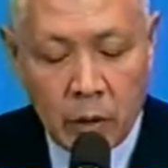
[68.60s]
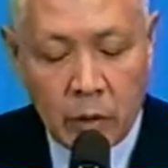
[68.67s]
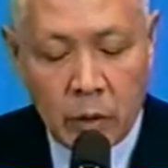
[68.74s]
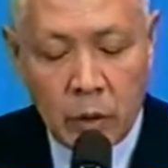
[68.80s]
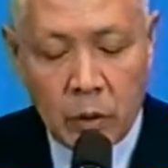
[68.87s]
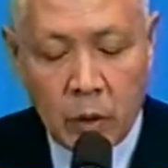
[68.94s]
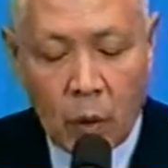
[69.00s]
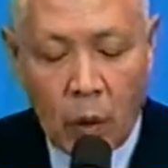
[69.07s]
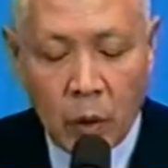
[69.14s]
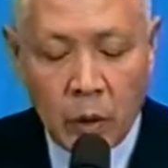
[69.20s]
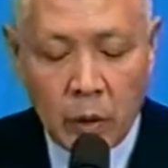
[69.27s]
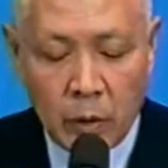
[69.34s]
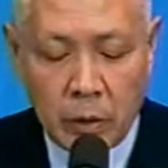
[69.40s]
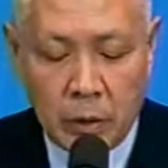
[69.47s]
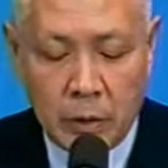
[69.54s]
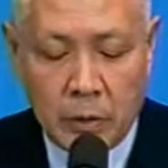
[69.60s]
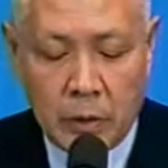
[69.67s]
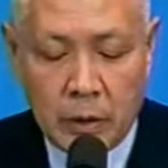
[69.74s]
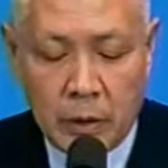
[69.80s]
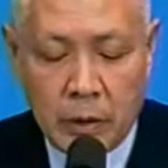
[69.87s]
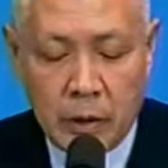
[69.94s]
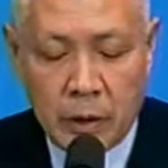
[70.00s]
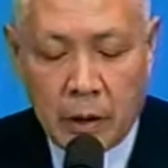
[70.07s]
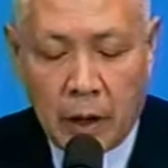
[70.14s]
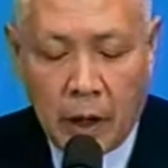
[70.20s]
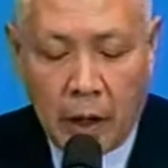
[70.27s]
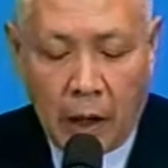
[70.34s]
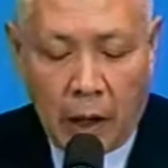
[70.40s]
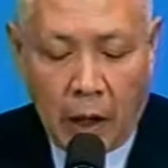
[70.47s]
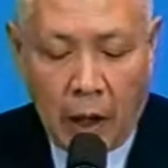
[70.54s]
To conclude,
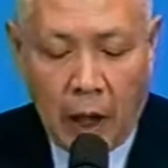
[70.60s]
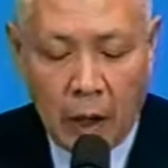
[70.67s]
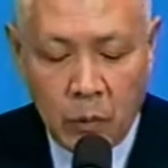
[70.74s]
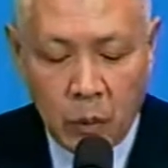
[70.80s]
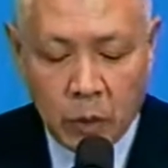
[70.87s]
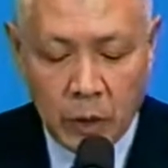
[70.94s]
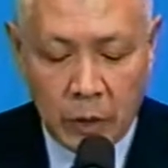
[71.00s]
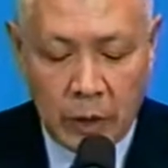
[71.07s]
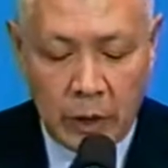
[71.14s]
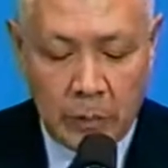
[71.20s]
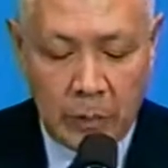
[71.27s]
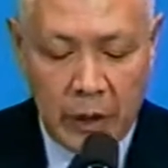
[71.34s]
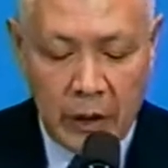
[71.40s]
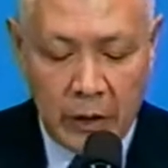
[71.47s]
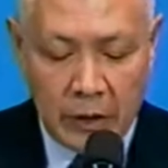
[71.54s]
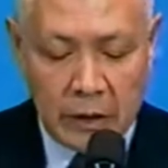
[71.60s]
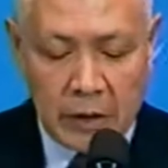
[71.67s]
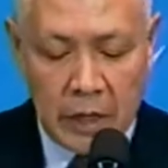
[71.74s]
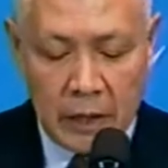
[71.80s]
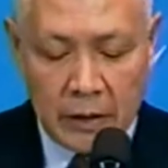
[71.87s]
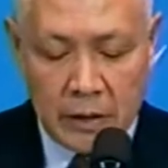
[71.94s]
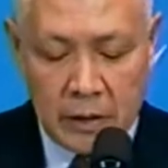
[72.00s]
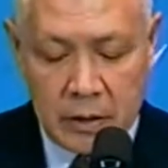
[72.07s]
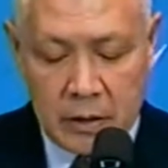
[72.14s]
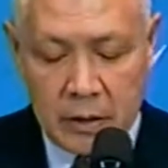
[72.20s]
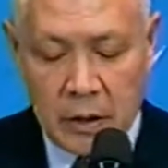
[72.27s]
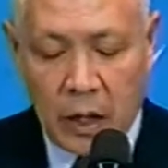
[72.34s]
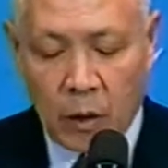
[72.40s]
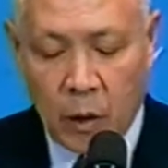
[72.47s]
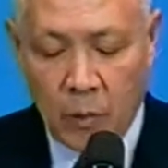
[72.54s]
I want to repeat that
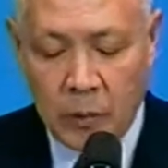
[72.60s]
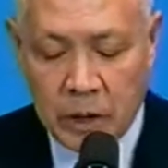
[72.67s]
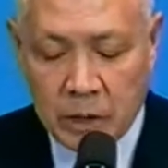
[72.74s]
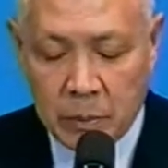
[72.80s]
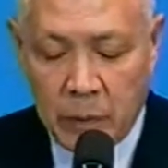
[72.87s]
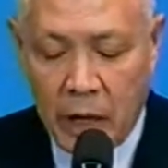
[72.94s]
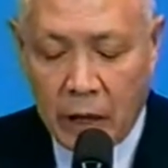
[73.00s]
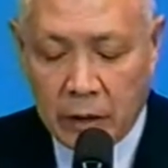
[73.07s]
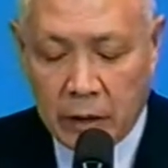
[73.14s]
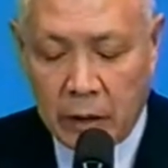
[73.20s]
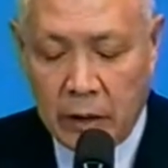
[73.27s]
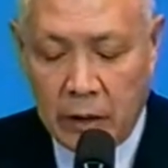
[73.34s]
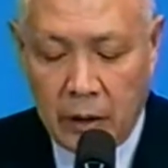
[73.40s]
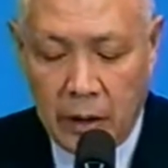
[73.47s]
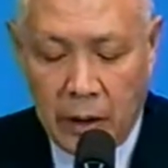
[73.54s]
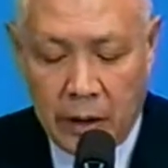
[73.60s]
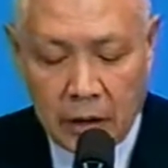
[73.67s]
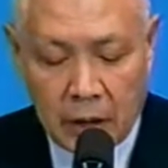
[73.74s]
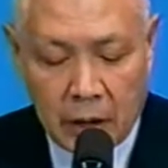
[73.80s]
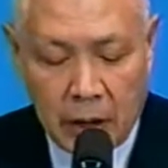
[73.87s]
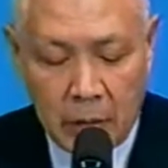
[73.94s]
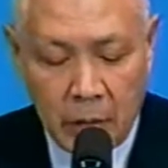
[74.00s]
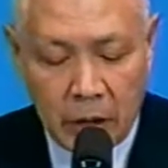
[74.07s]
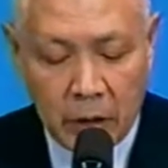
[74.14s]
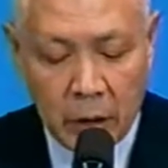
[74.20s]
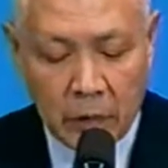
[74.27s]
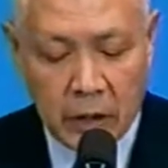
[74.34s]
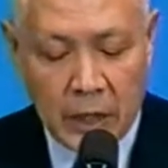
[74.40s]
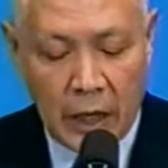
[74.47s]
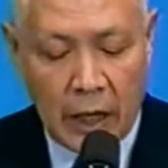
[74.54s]
the Communist Party and the government
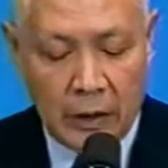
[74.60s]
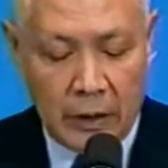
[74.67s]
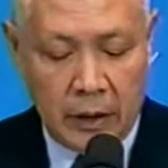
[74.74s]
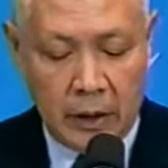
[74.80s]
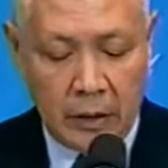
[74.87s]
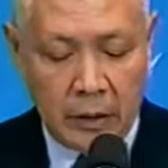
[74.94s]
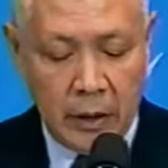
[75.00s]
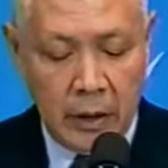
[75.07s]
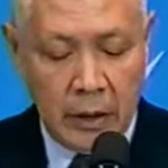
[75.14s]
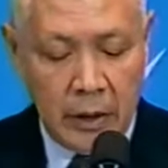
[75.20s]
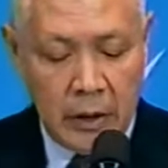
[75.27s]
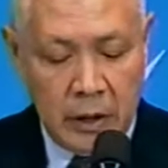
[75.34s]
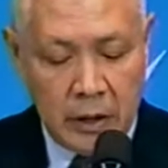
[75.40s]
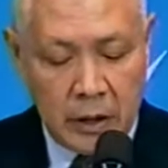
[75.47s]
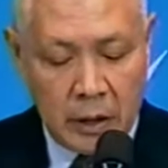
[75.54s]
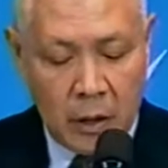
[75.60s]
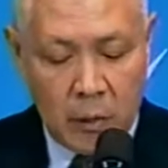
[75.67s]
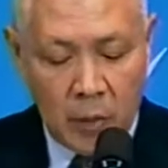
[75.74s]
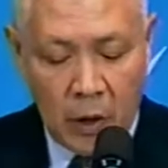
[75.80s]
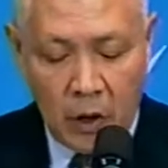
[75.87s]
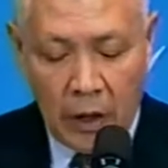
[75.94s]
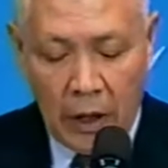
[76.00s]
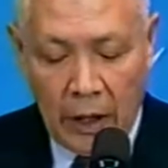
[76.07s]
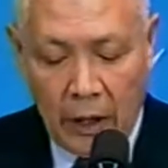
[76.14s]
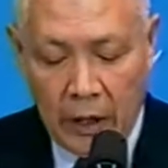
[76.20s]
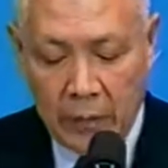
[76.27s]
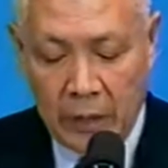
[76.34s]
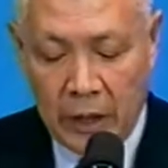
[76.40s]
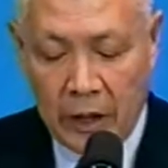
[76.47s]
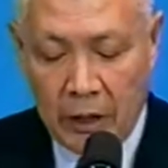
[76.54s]
of China is a common
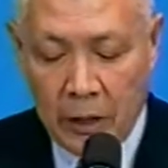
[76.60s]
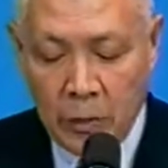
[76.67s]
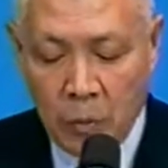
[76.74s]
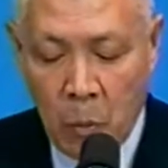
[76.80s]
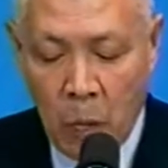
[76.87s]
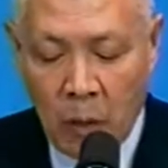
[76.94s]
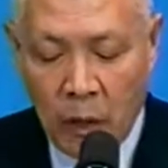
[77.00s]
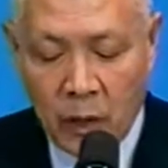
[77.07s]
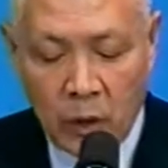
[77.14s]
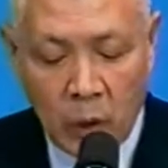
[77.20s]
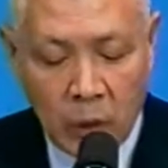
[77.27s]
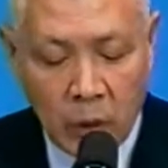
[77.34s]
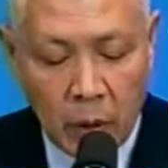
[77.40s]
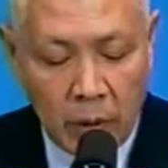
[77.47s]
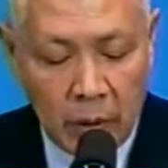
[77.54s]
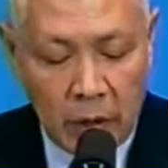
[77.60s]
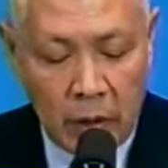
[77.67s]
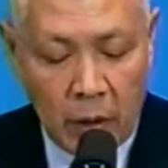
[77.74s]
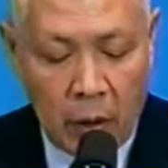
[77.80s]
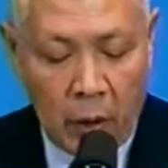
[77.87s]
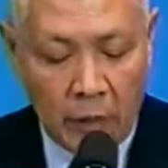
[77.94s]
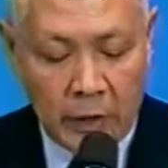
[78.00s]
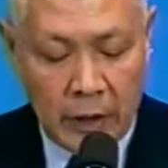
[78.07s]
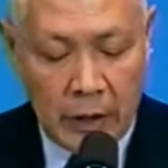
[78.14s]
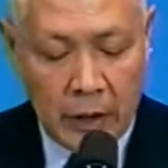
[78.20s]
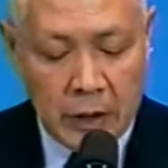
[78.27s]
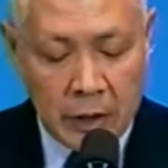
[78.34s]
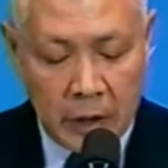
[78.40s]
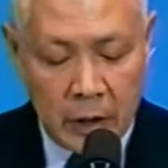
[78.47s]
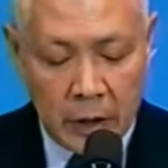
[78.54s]
enemy, not only of the
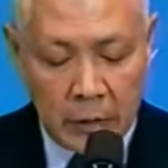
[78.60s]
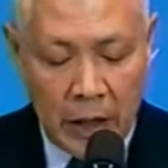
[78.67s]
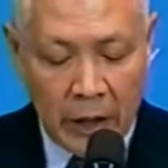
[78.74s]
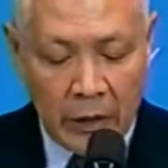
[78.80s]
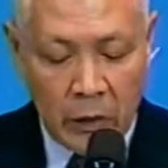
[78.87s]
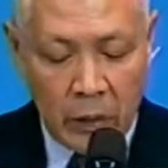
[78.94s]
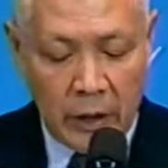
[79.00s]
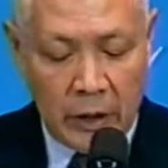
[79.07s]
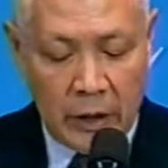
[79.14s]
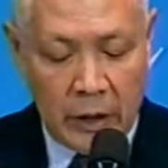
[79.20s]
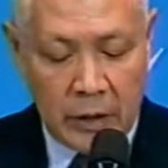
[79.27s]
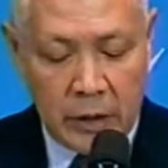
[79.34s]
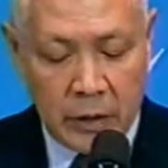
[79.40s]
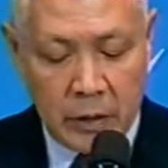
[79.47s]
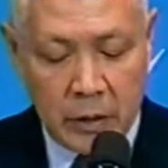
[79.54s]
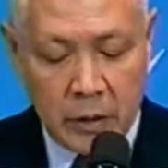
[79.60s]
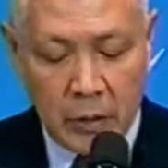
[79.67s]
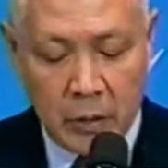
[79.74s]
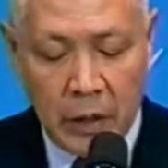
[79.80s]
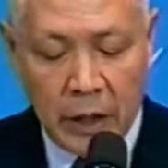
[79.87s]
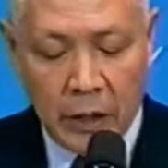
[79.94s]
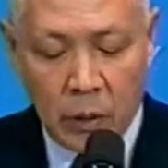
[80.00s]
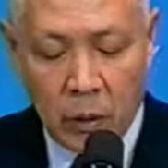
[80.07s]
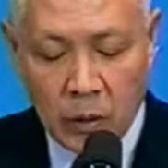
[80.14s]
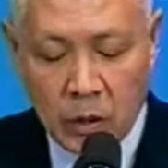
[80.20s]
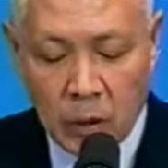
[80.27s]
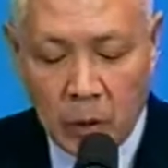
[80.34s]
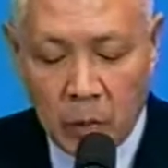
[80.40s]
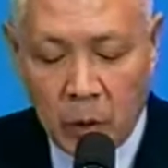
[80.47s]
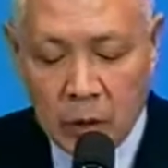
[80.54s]
ethnic minorities, but
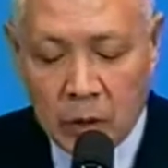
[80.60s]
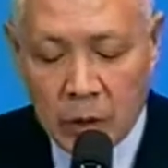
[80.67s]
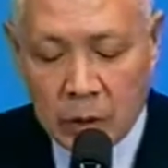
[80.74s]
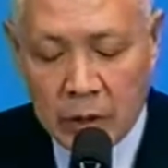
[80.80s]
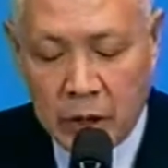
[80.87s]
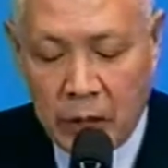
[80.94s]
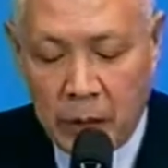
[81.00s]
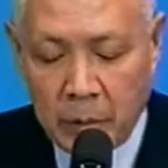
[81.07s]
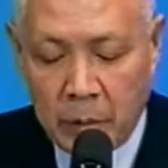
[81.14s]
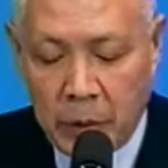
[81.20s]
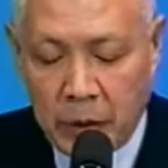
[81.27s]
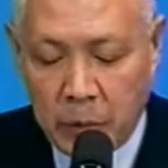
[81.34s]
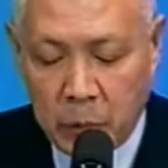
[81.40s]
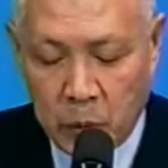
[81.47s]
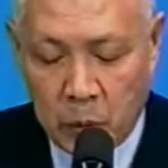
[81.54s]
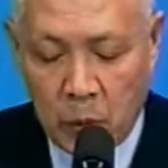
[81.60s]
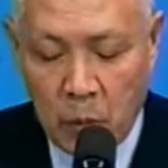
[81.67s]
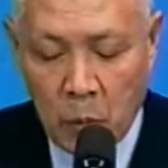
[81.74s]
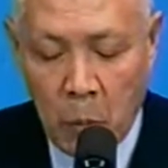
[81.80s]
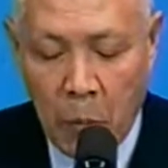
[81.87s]
also most of the Han people